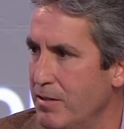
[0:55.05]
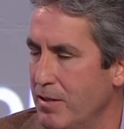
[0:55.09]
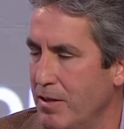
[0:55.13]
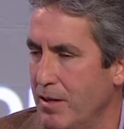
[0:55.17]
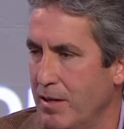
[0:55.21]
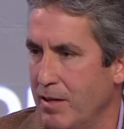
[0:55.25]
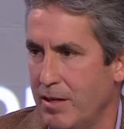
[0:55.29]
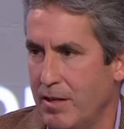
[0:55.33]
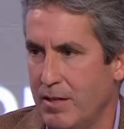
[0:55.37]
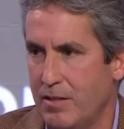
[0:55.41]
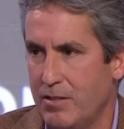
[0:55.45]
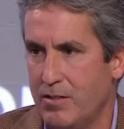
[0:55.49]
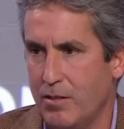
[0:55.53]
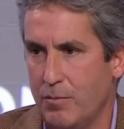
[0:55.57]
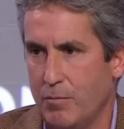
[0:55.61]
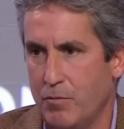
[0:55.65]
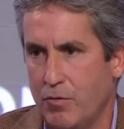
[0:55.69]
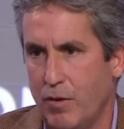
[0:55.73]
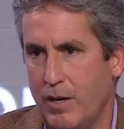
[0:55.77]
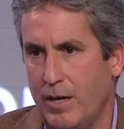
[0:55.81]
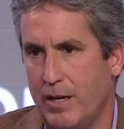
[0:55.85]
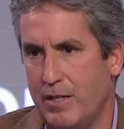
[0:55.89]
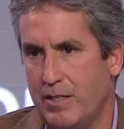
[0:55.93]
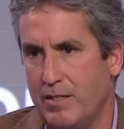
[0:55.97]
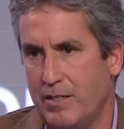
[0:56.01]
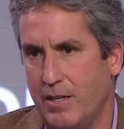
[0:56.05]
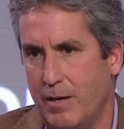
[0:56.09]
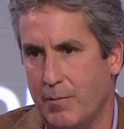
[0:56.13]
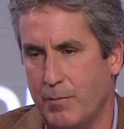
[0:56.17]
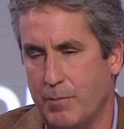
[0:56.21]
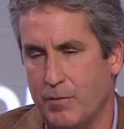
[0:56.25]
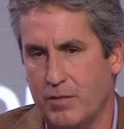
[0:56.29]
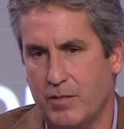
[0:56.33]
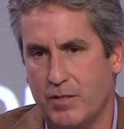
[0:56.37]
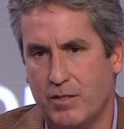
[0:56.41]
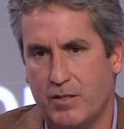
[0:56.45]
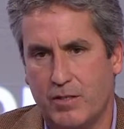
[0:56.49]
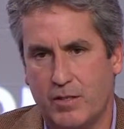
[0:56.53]
And I think some great
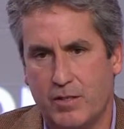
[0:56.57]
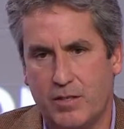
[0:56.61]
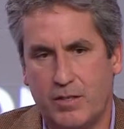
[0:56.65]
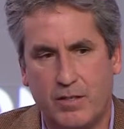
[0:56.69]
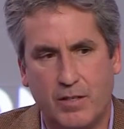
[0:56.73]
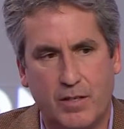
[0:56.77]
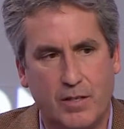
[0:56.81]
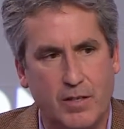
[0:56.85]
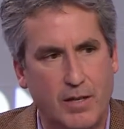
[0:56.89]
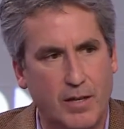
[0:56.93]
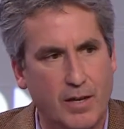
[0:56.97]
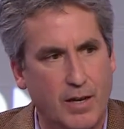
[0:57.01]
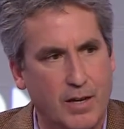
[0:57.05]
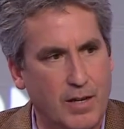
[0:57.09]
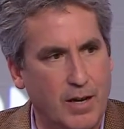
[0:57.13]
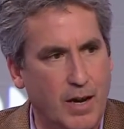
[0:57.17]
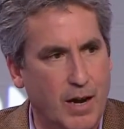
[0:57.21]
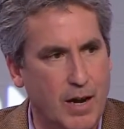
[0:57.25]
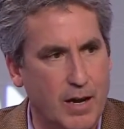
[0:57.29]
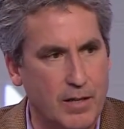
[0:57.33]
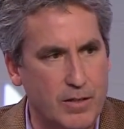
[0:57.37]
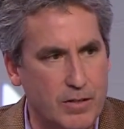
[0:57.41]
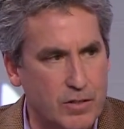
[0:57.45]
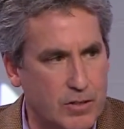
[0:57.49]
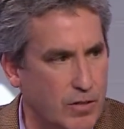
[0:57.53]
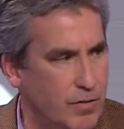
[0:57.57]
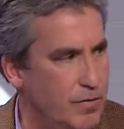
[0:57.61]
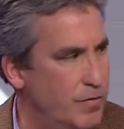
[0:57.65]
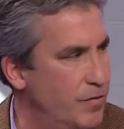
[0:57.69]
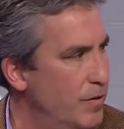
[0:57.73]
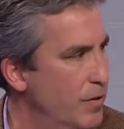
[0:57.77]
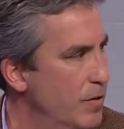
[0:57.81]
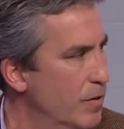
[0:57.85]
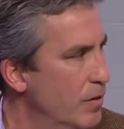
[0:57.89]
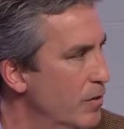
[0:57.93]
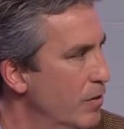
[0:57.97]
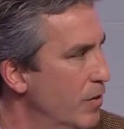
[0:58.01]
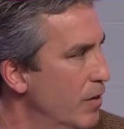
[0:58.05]
examples exist in the oncology
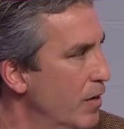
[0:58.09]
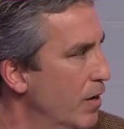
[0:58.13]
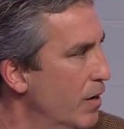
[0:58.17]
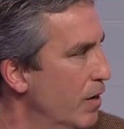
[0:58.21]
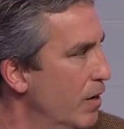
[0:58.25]
field,